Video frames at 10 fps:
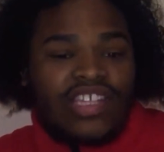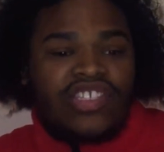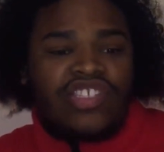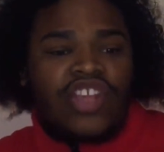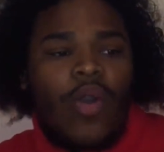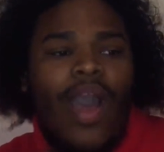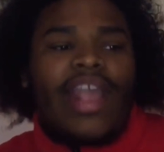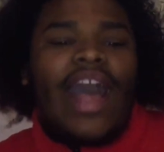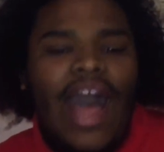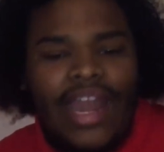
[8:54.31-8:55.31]
so
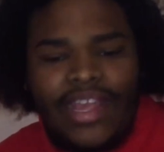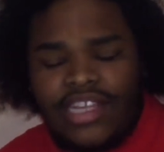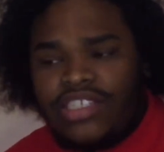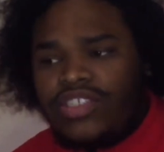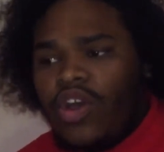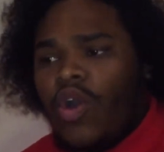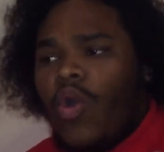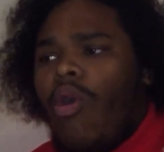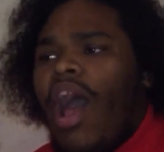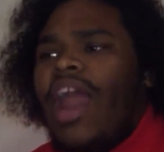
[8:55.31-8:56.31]
iconic,
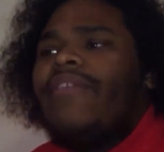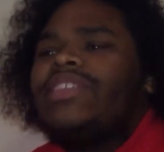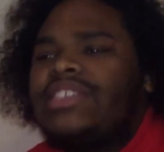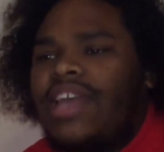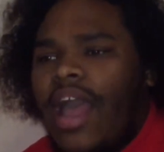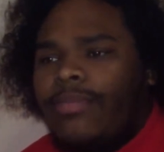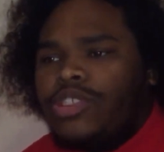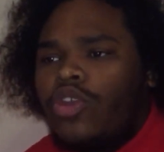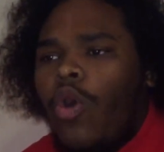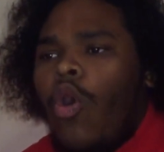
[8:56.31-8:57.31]
so ahead of its time,
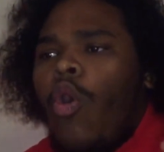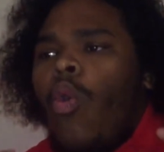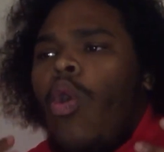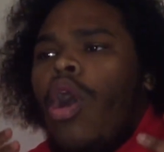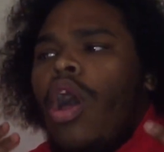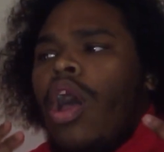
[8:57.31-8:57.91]
so